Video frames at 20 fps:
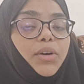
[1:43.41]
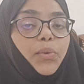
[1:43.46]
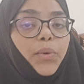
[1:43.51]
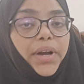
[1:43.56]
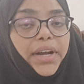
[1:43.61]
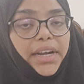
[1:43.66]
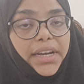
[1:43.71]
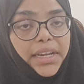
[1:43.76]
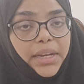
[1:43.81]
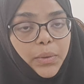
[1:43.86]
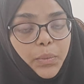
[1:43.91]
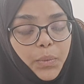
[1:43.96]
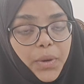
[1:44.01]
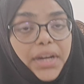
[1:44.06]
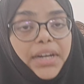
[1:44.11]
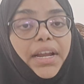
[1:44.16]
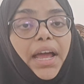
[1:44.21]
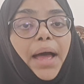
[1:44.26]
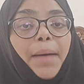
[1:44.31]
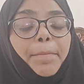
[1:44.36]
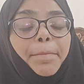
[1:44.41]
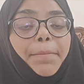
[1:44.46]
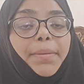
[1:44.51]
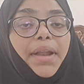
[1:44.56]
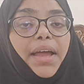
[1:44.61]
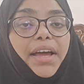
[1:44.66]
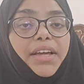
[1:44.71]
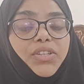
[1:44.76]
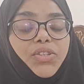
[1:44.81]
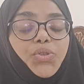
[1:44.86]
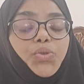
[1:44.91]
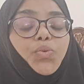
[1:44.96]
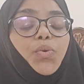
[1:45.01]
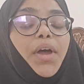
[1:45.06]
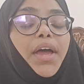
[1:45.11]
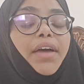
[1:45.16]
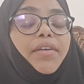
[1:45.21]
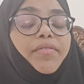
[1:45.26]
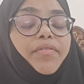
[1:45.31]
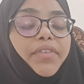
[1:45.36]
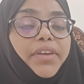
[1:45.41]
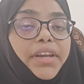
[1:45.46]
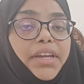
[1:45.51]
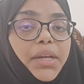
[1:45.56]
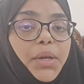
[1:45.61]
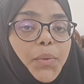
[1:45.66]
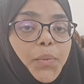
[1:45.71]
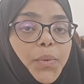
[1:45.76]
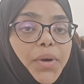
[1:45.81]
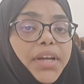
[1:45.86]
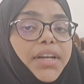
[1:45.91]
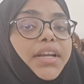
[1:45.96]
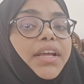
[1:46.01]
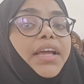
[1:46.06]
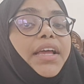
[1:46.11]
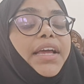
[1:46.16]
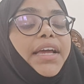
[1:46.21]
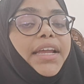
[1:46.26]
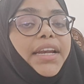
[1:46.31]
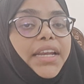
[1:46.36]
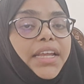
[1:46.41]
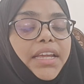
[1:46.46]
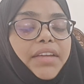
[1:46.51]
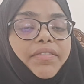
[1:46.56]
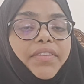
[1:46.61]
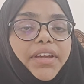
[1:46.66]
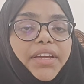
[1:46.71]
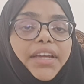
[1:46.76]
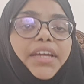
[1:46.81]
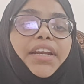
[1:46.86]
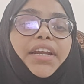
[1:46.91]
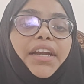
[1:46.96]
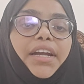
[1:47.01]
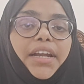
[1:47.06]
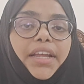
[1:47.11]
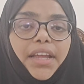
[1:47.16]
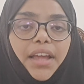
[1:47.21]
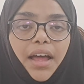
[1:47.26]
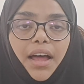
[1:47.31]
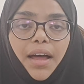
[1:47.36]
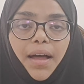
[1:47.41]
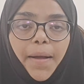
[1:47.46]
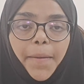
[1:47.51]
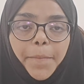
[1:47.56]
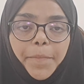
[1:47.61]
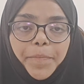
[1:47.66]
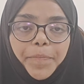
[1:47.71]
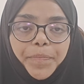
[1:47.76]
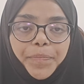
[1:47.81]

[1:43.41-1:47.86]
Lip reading: 21 applies to everyone living in India.